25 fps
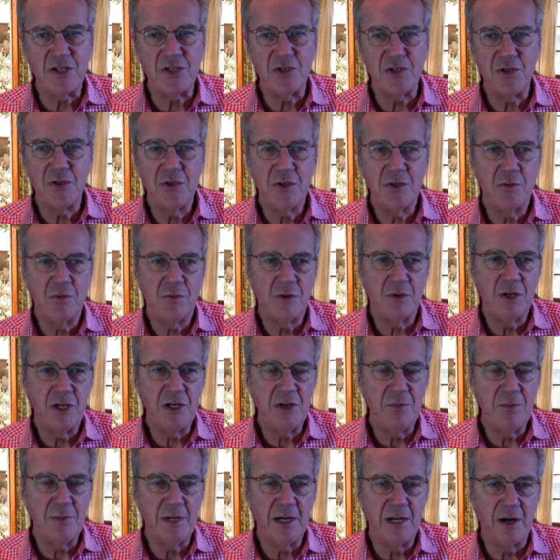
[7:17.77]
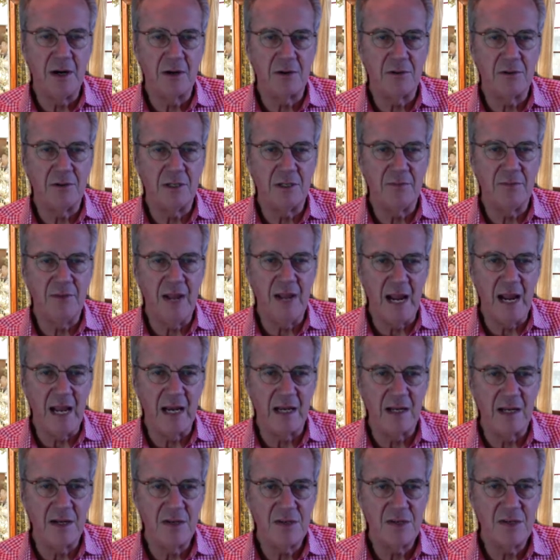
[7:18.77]
two to one numerical
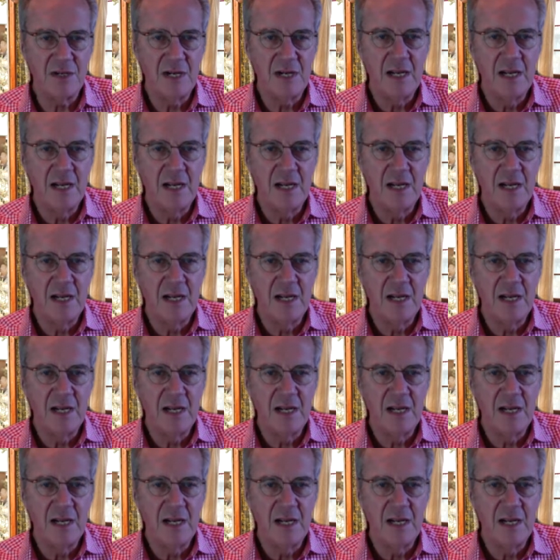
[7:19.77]
advantage.